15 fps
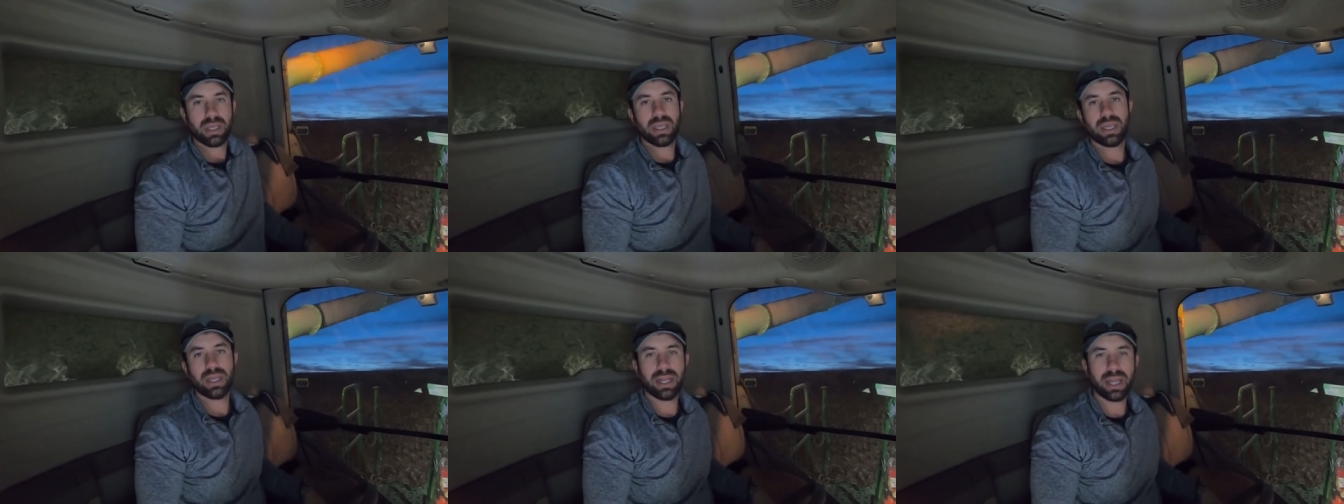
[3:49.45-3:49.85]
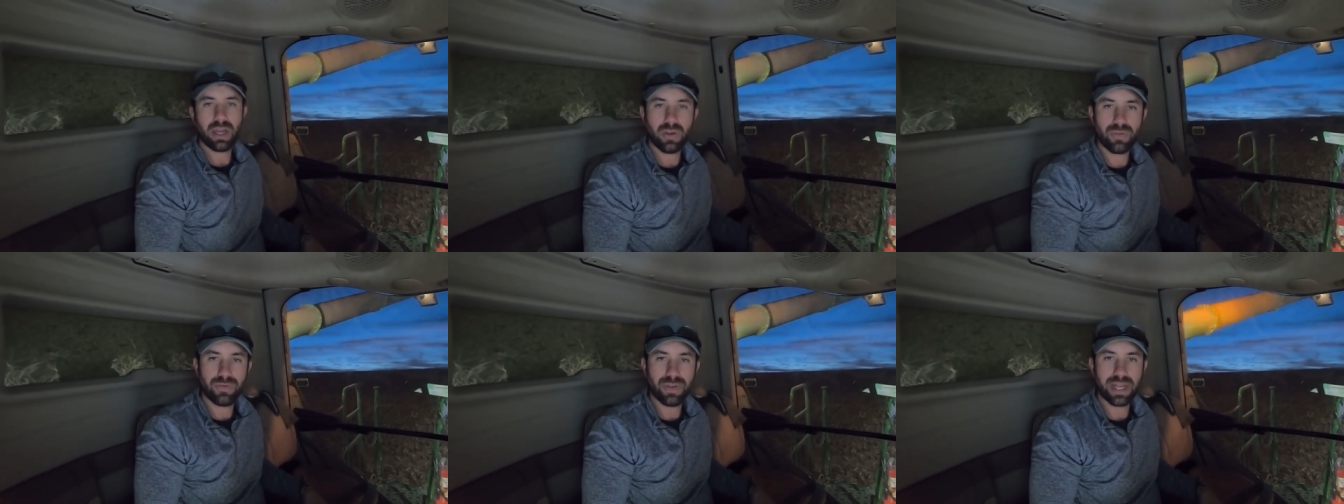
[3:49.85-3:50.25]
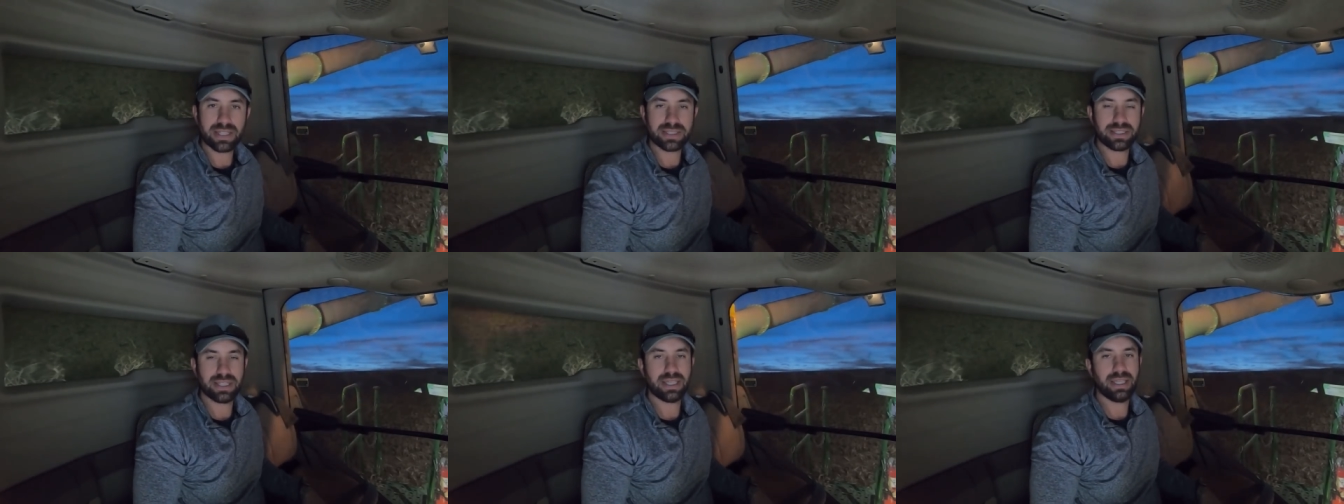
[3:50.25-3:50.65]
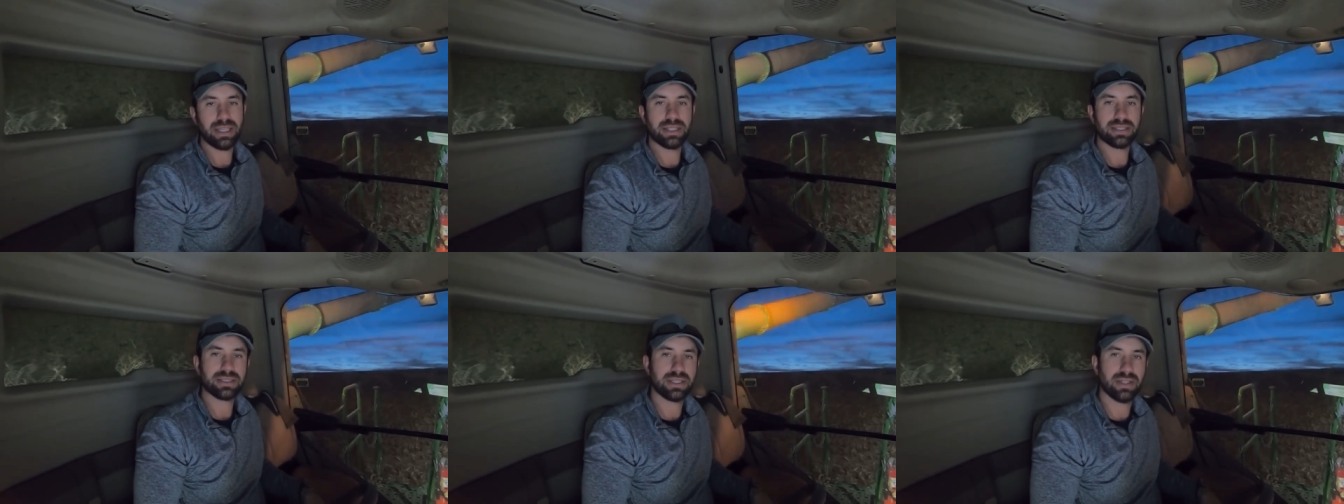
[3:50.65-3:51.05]
and how fast they can
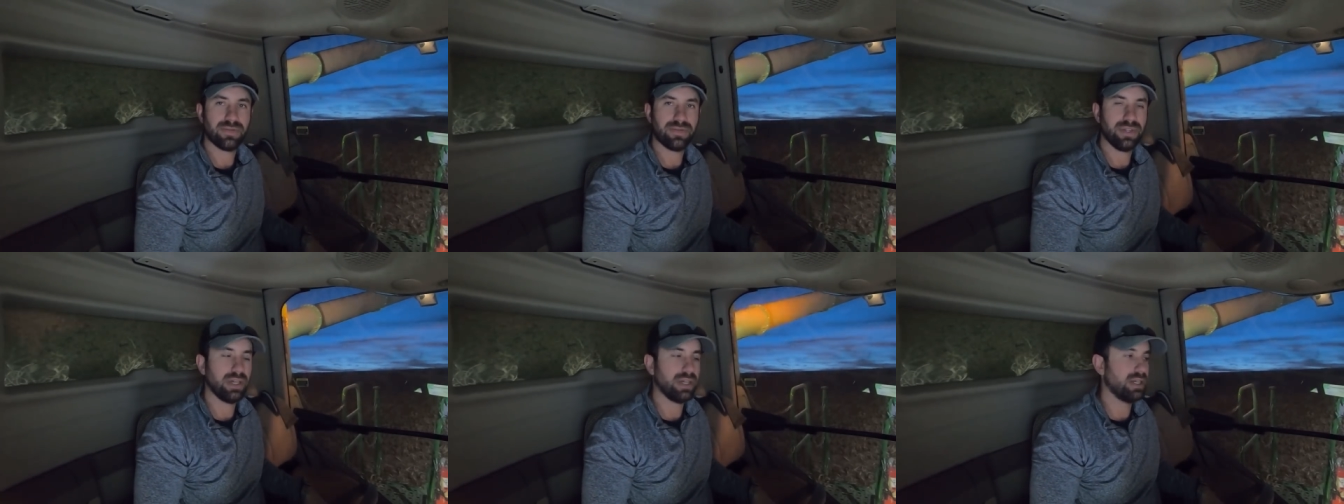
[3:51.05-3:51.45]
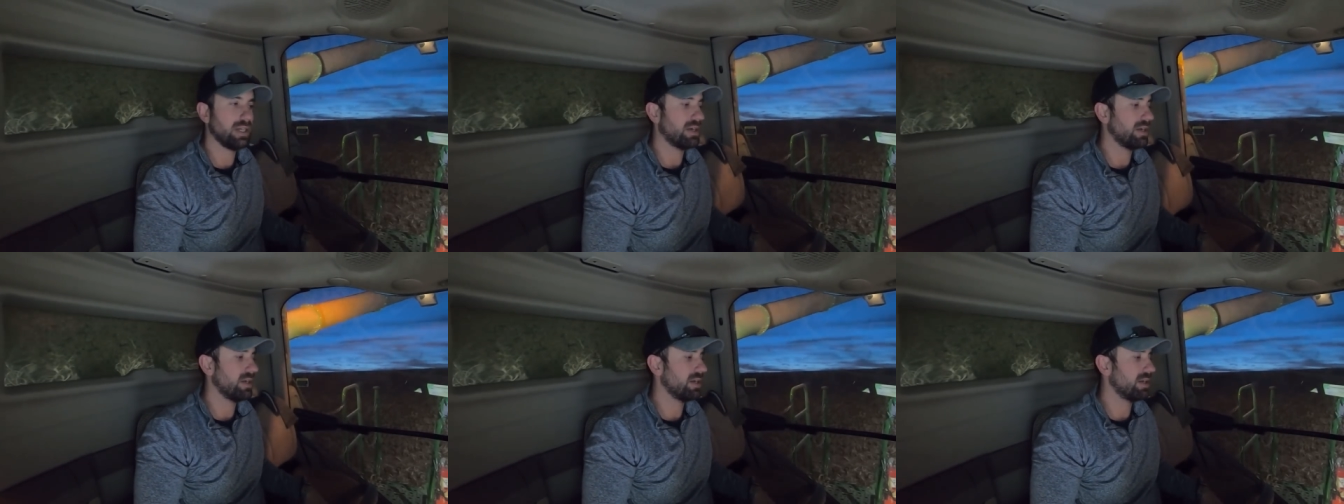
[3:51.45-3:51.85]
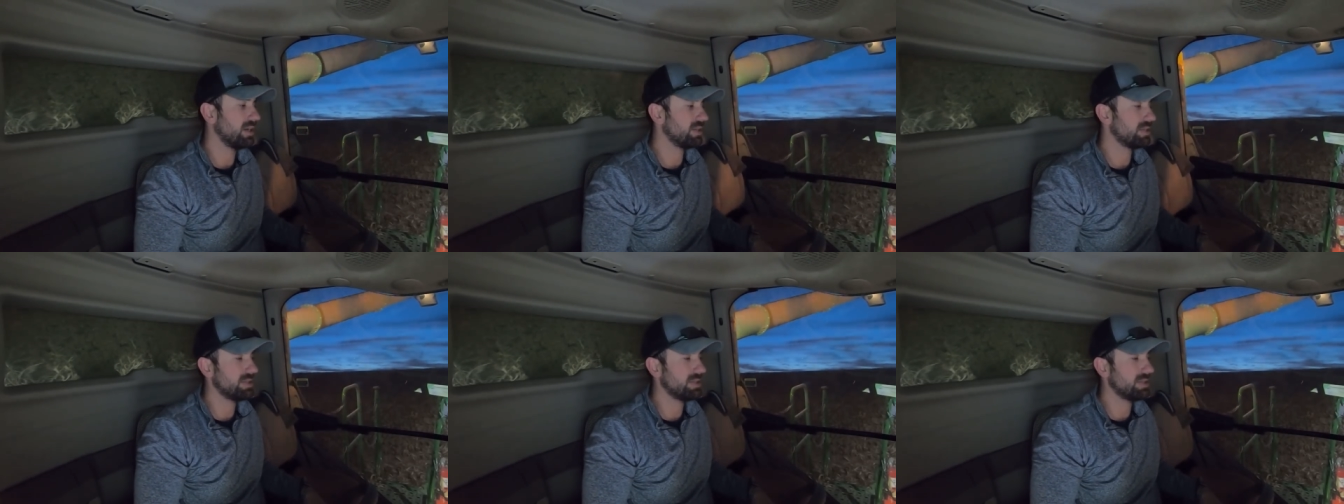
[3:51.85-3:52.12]
get stuff done in our area.